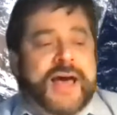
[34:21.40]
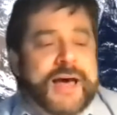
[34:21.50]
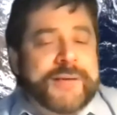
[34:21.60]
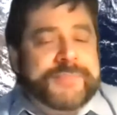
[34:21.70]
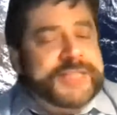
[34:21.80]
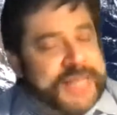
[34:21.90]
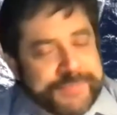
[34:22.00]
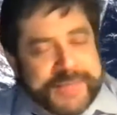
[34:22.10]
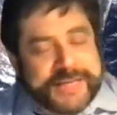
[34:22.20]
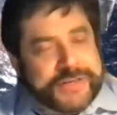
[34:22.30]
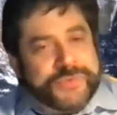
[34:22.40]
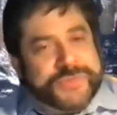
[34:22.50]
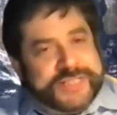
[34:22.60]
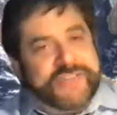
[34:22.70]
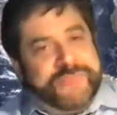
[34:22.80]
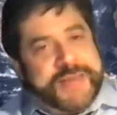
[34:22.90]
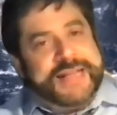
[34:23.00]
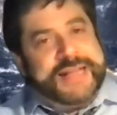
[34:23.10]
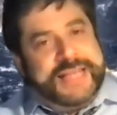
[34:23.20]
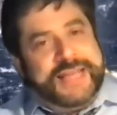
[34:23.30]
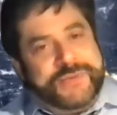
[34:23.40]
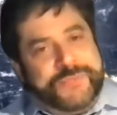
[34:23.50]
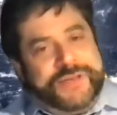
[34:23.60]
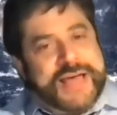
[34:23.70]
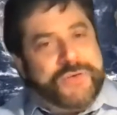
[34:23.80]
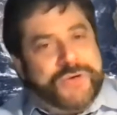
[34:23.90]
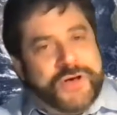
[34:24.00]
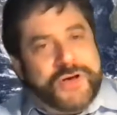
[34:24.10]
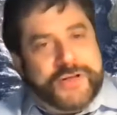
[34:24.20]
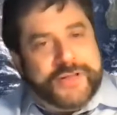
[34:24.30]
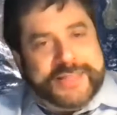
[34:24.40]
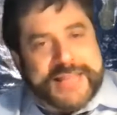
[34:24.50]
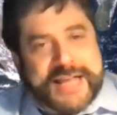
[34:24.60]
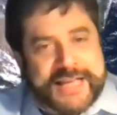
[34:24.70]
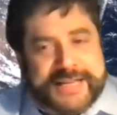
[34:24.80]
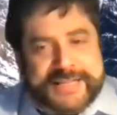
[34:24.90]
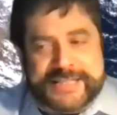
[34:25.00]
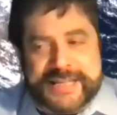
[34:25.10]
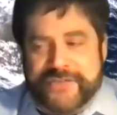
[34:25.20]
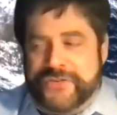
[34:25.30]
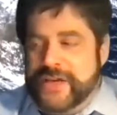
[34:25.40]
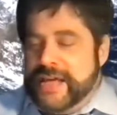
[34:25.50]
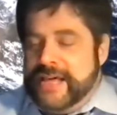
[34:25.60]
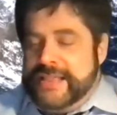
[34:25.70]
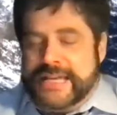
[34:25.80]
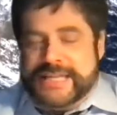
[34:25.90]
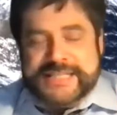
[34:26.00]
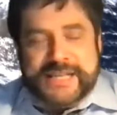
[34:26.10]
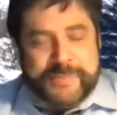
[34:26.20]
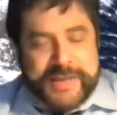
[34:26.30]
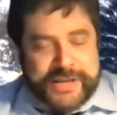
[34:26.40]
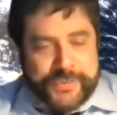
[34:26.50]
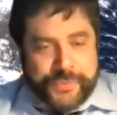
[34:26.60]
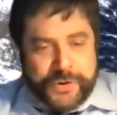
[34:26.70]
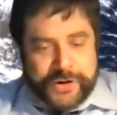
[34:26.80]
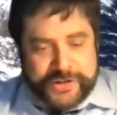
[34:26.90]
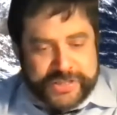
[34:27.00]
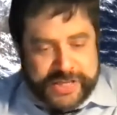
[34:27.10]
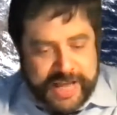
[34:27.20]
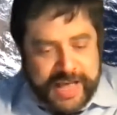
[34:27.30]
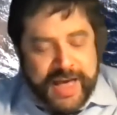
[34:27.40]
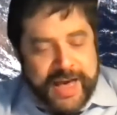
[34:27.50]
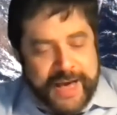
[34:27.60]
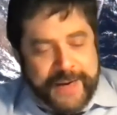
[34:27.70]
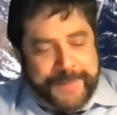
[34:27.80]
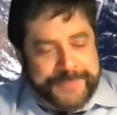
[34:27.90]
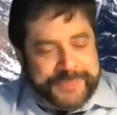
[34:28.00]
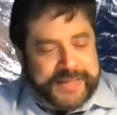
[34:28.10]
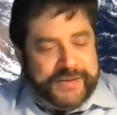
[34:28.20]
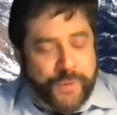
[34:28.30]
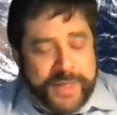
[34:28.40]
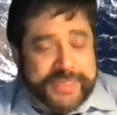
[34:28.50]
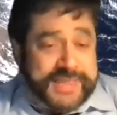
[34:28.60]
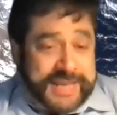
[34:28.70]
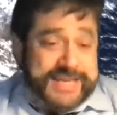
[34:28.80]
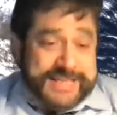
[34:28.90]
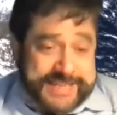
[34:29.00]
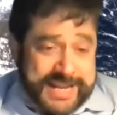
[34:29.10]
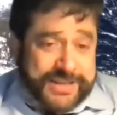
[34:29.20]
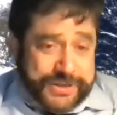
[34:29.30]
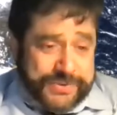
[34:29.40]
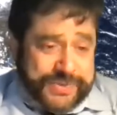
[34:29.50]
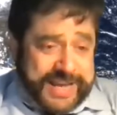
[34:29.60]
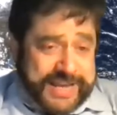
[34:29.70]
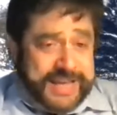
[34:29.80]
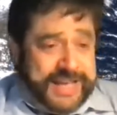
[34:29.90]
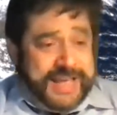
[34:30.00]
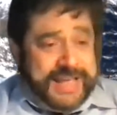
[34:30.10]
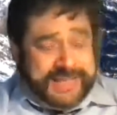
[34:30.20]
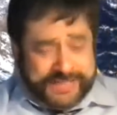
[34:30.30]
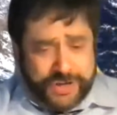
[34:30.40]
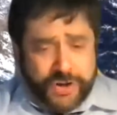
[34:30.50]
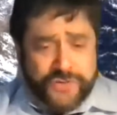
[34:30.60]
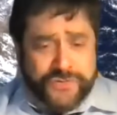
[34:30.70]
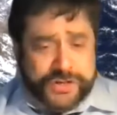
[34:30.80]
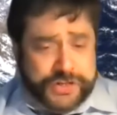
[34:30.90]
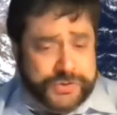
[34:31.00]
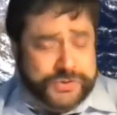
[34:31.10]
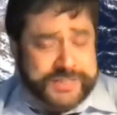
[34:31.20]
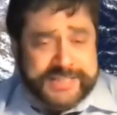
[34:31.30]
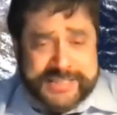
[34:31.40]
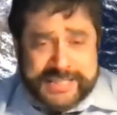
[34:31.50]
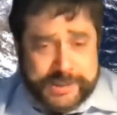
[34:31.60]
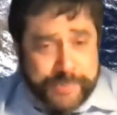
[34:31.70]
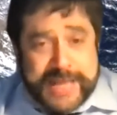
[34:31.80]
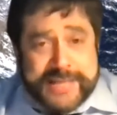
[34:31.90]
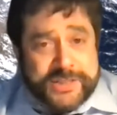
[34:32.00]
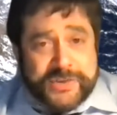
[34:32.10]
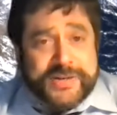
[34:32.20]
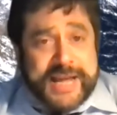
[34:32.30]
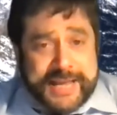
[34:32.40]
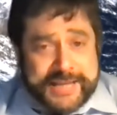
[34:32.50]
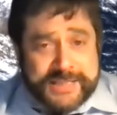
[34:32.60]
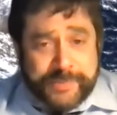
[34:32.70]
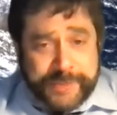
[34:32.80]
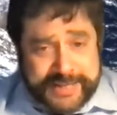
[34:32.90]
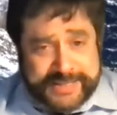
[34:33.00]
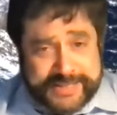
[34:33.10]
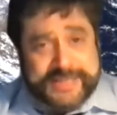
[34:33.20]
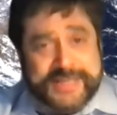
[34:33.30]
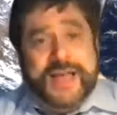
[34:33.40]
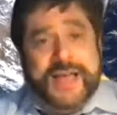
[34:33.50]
Um, same thing, don't self medicate with alcohol and that kind of stuff, things that'll make it worse. Um, one thing I can tell you that gets overused is these benzodiazepines,